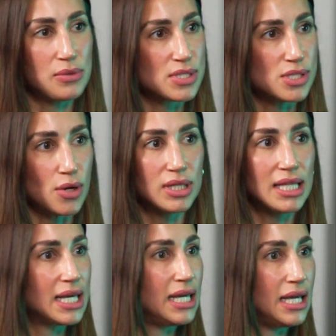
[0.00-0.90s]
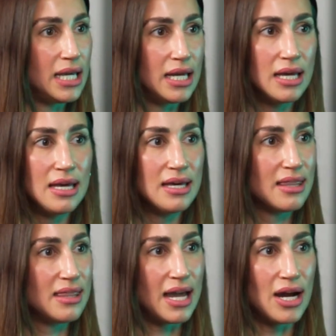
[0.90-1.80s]
was so cliquey
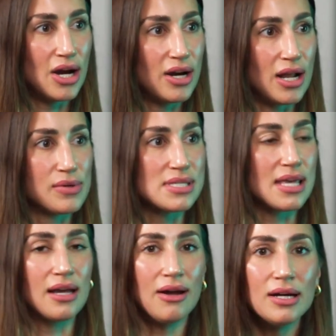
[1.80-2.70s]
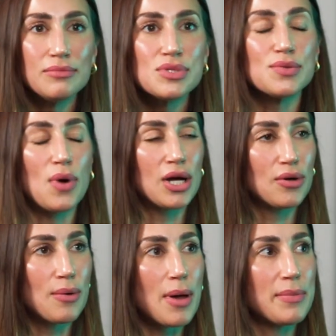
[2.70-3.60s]
there. And I was like, all right, I'm just walking
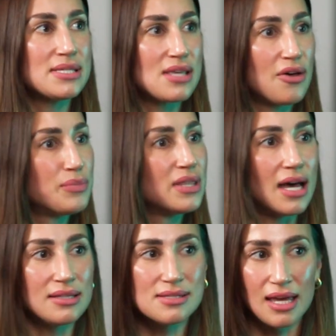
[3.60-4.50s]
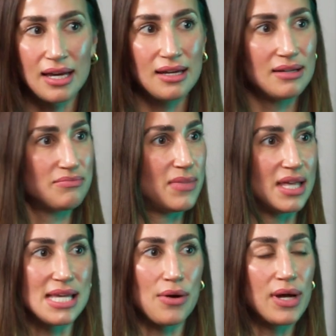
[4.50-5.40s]
around by myself. But that's
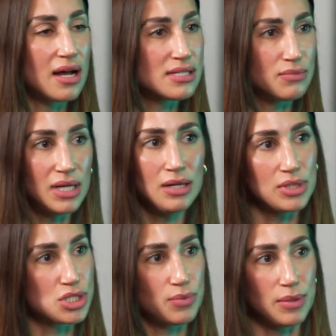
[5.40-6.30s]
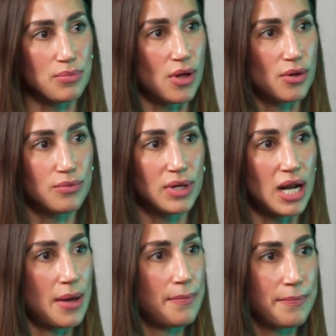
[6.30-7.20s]
how I got to meet a bunch of people. Went
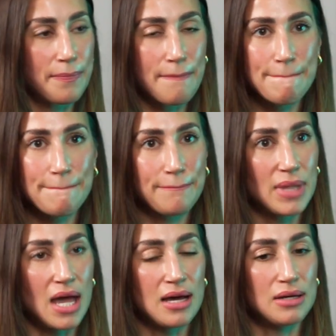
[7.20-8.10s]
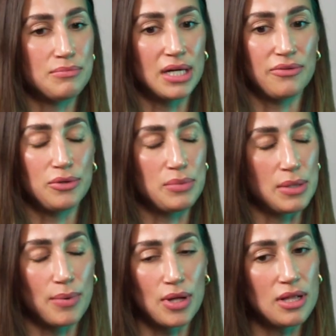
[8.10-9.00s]
up, met a few
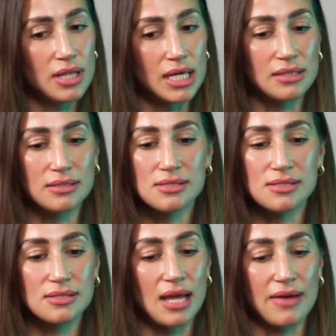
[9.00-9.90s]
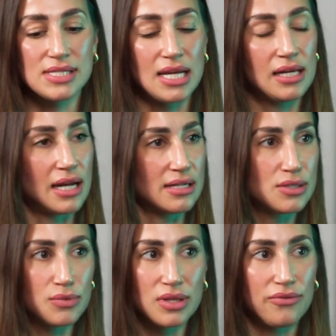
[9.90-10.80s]
people, and have stayed
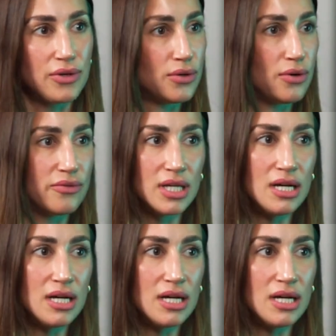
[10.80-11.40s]
connected with a few over the